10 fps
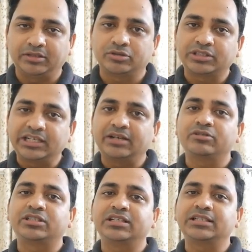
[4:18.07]
So shared
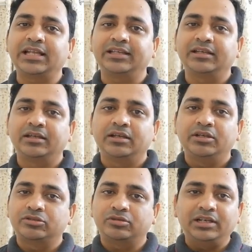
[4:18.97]
hosting is like,
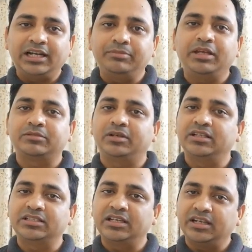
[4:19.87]
so let me explain
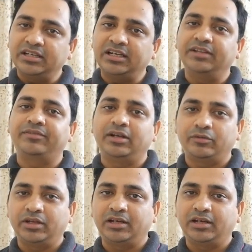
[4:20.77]
this in a different way.